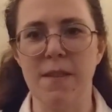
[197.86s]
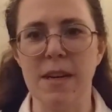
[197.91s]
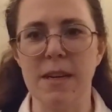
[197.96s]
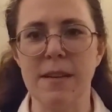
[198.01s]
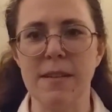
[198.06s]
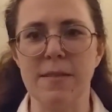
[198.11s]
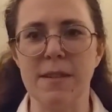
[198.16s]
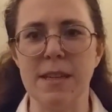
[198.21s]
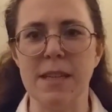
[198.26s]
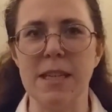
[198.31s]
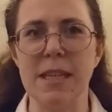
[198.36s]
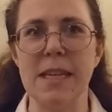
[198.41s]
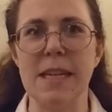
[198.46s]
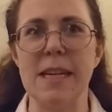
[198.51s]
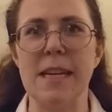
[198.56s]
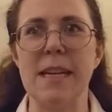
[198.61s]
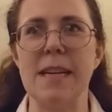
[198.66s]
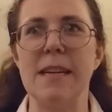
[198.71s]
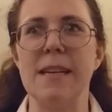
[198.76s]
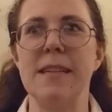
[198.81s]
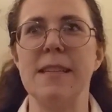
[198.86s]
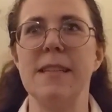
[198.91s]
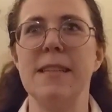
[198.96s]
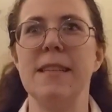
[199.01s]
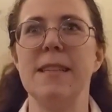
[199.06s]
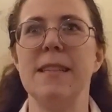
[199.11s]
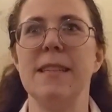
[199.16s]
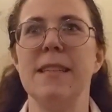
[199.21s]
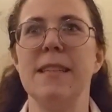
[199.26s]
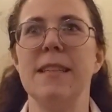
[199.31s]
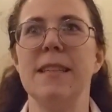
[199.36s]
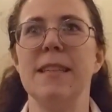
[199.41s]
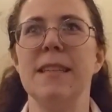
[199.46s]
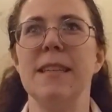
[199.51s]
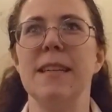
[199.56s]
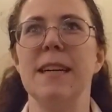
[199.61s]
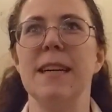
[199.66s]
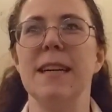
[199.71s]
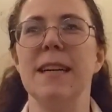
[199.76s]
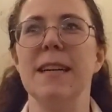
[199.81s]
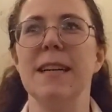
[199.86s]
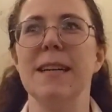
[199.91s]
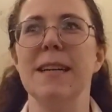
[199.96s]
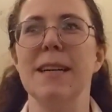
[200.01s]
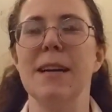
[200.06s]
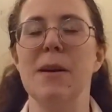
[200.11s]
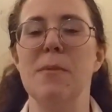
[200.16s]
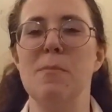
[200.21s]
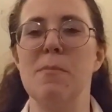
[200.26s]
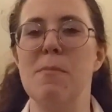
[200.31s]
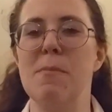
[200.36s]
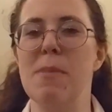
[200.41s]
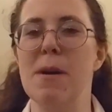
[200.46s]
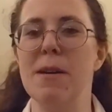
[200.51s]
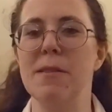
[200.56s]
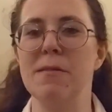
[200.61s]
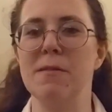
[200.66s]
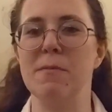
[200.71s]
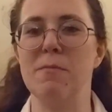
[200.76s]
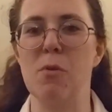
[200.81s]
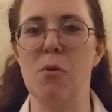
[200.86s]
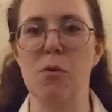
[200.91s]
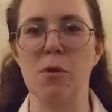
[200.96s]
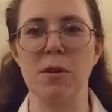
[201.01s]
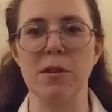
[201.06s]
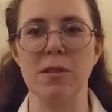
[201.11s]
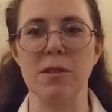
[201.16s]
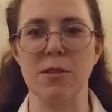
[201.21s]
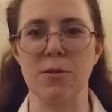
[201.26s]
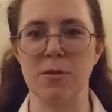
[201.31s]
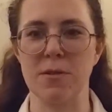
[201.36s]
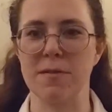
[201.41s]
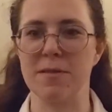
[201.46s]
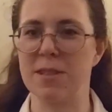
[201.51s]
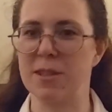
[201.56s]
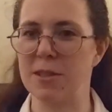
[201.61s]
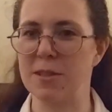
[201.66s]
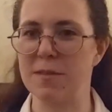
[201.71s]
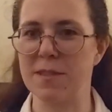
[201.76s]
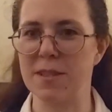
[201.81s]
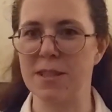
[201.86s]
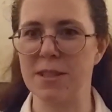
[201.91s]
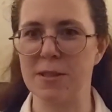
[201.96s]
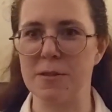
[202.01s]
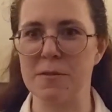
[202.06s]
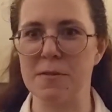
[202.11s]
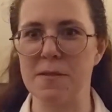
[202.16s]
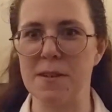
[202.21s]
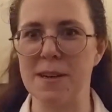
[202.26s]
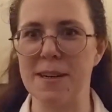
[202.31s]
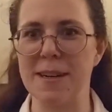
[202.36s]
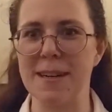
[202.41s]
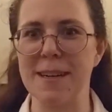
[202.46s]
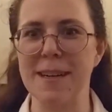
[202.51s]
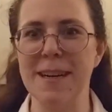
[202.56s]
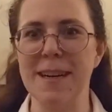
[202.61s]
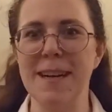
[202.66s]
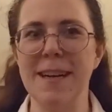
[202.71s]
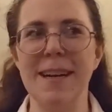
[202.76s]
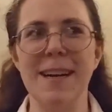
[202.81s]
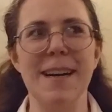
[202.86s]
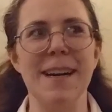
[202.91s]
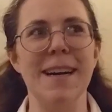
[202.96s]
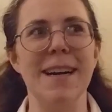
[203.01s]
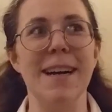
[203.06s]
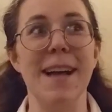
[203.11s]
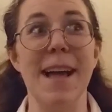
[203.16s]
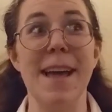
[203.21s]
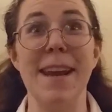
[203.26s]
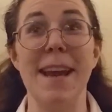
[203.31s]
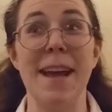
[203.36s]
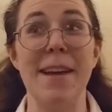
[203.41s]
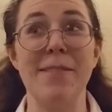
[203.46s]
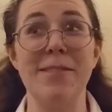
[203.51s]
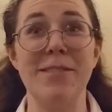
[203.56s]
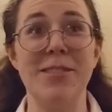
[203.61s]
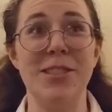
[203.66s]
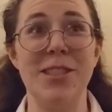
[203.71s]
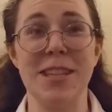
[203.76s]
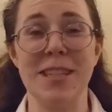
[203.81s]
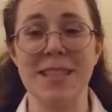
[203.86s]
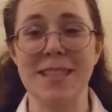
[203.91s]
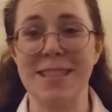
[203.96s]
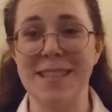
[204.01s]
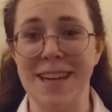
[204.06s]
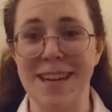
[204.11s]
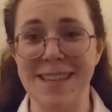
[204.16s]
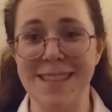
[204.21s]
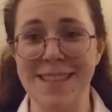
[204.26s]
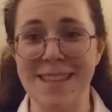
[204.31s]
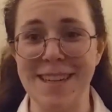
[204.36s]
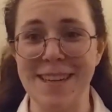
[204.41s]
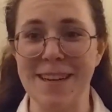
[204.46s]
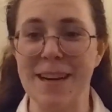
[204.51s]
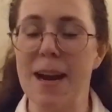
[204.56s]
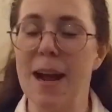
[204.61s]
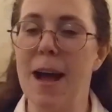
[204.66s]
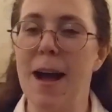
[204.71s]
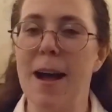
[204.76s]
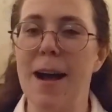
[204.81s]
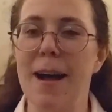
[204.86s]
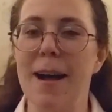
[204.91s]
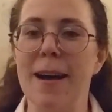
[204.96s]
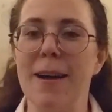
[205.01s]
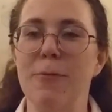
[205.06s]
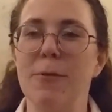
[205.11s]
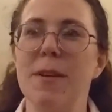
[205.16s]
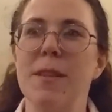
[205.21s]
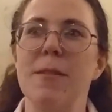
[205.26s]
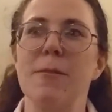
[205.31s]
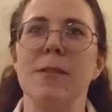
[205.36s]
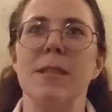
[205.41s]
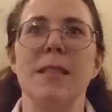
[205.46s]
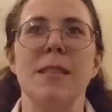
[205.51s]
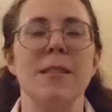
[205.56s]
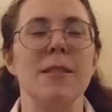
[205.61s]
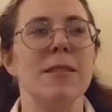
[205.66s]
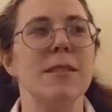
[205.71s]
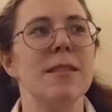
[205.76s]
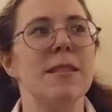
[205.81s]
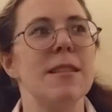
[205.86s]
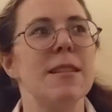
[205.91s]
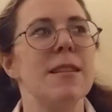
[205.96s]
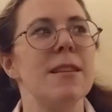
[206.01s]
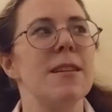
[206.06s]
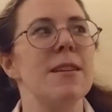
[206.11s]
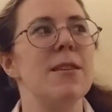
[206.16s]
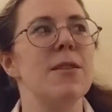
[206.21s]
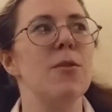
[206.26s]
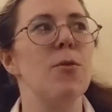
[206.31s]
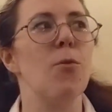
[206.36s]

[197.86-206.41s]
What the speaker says: Very, very above board sort of service so far, and I've just gotten here. One of the reasons